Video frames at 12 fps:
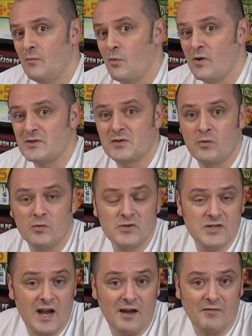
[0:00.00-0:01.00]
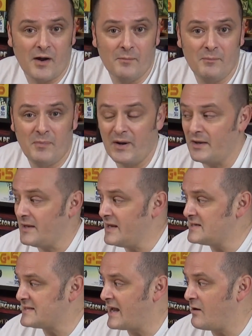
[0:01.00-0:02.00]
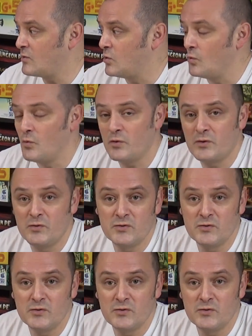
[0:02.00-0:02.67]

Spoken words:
was called Java, but it's now called